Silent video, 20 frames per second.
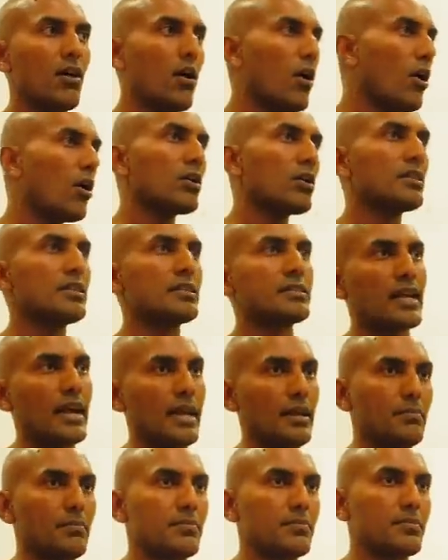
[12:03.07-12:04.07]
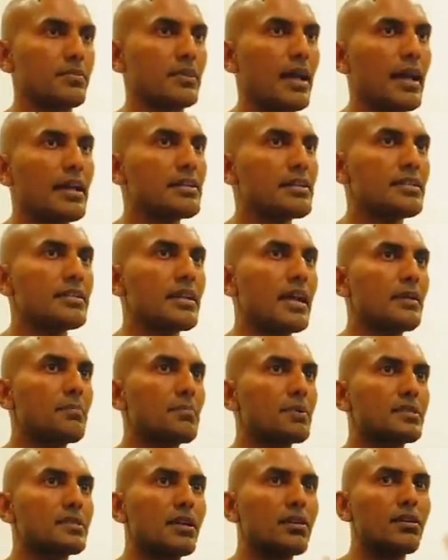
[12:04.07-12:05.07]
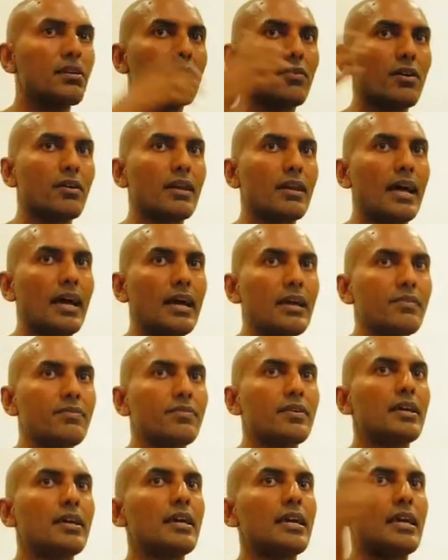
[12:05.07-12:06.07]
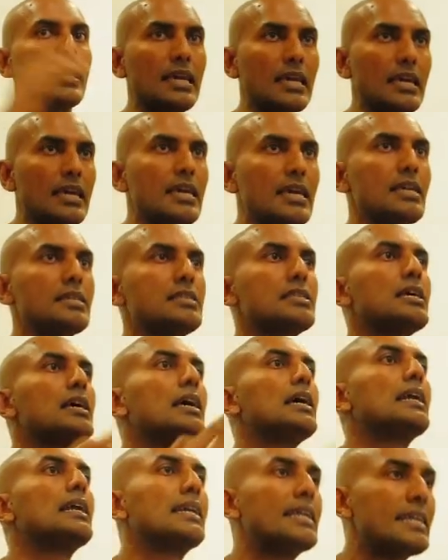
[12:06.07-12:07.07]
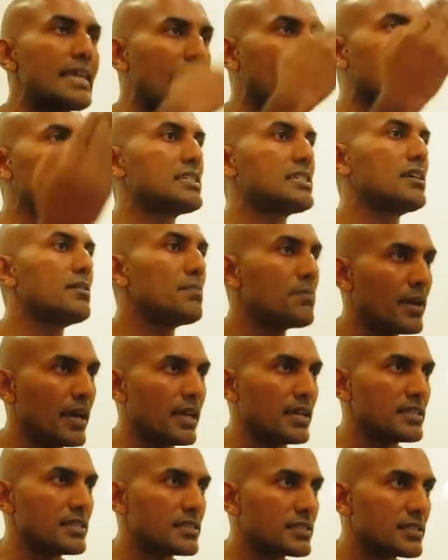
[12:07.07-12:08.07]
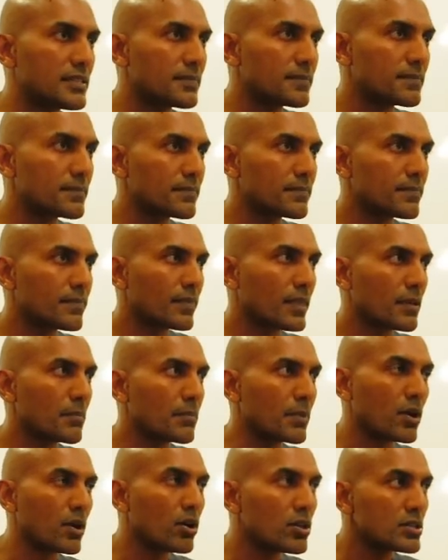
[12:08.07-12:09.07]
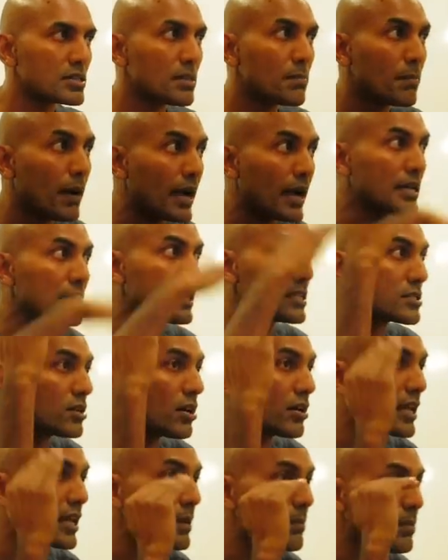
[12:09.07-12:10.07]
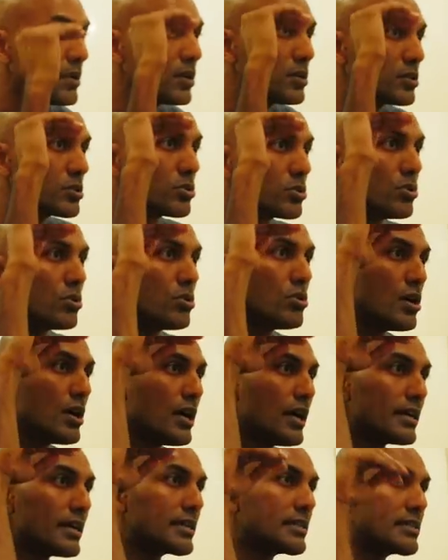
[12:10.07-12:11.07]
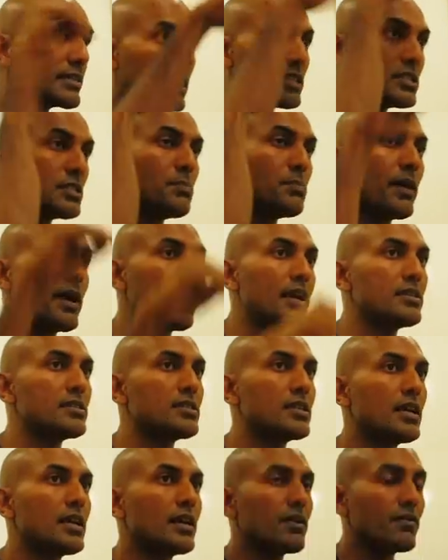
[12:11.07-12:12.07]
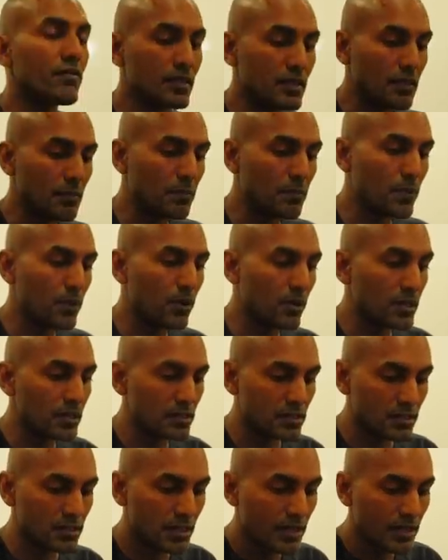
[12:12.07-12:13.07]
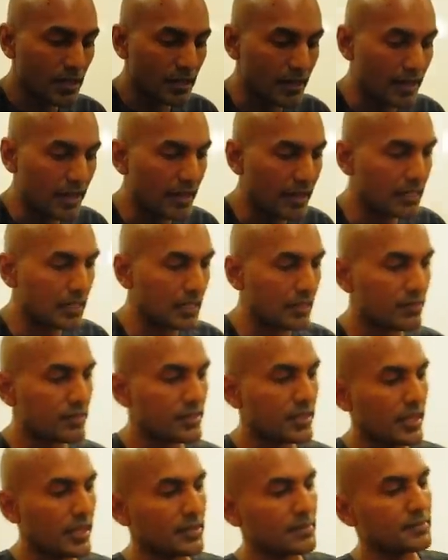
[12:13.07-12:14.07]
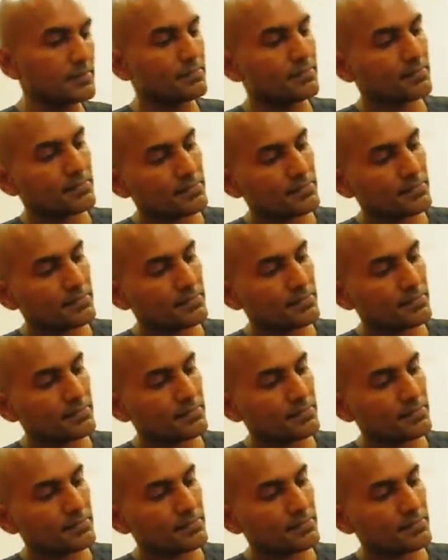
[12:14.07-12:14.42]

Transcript: All the time. 99% of our life is reaction based, because the mind is not able to touch base with the purest creative state.